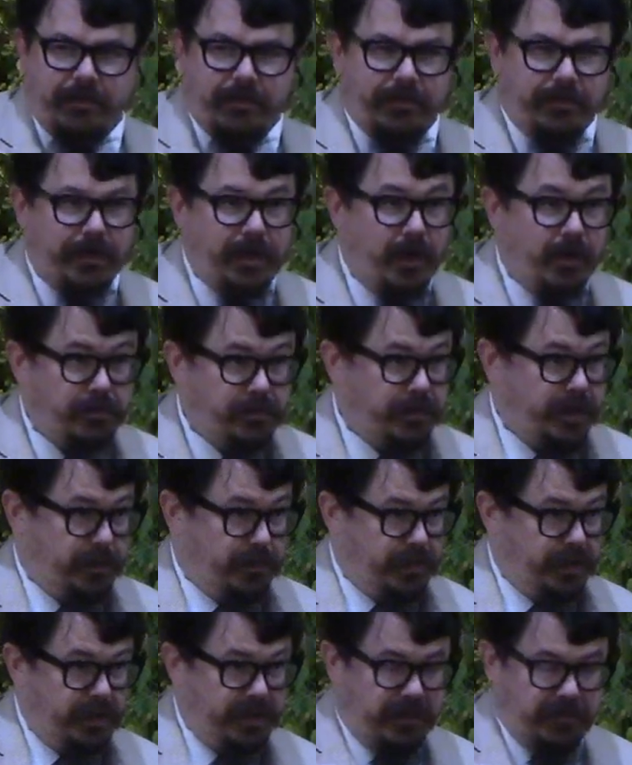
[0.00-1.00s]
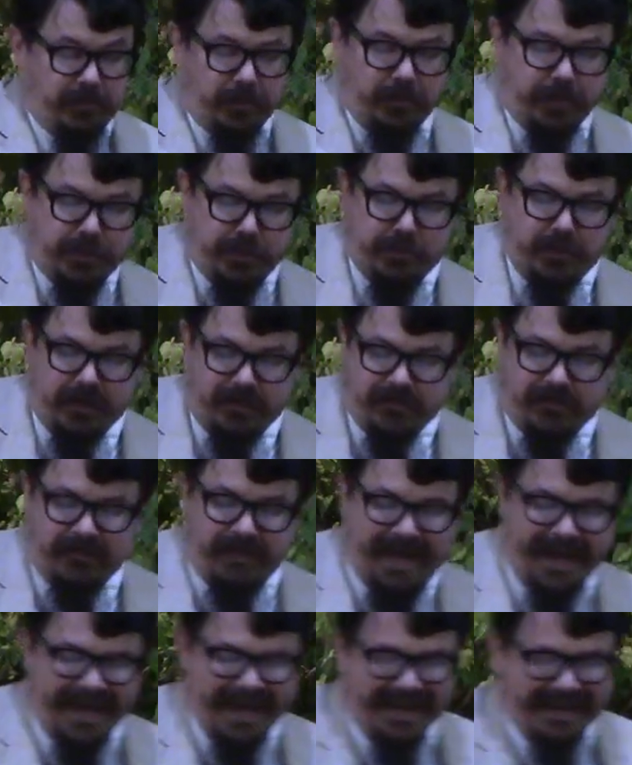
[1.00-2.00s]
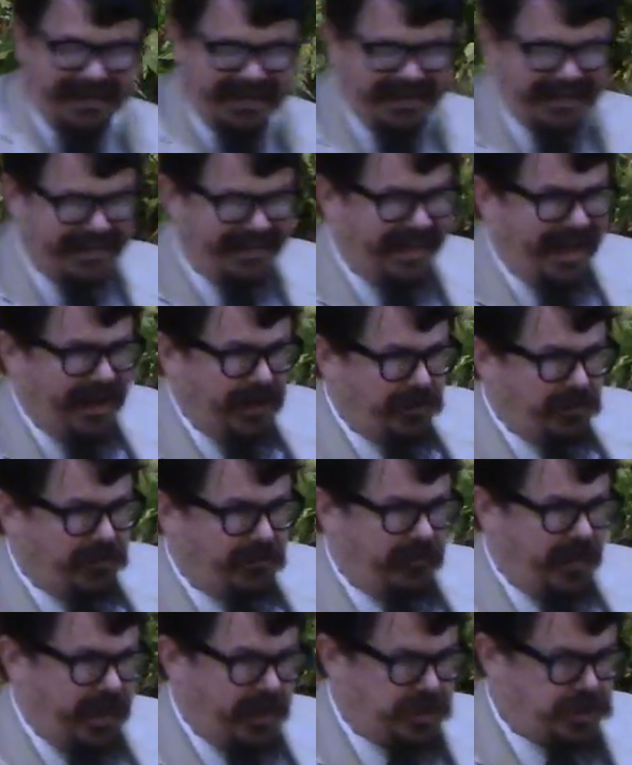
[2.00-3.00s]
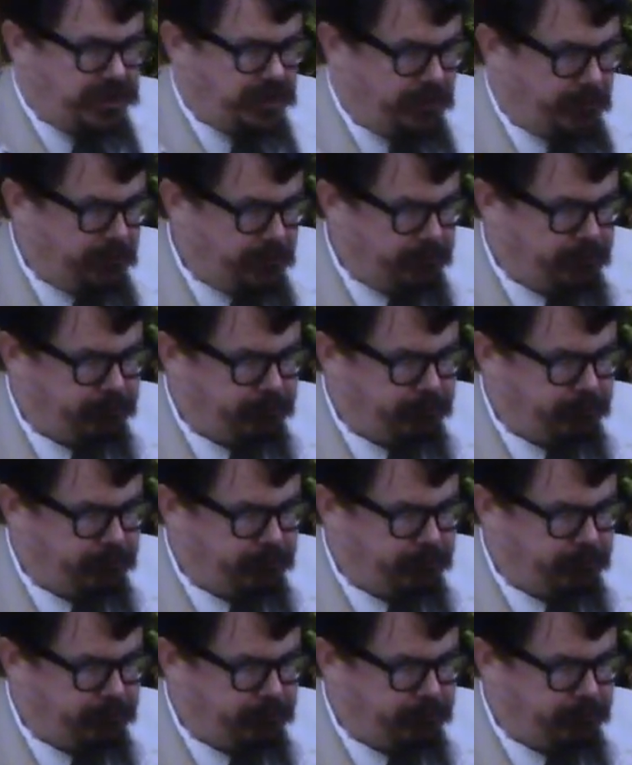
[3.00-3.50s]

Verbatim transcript: the only place where you can find satisfaction